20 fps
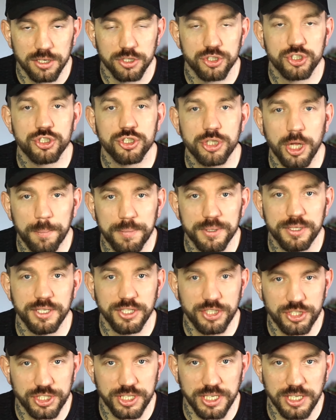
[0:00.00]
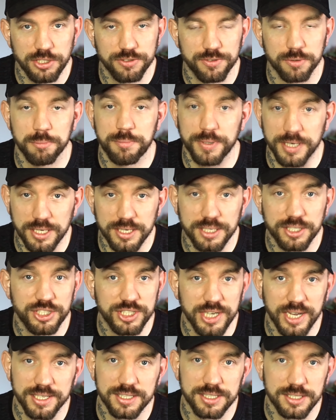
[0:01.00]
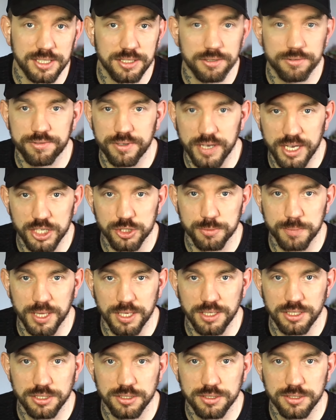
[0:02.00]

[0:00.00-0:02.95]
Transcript: stopping the cheats from being injected in the first place.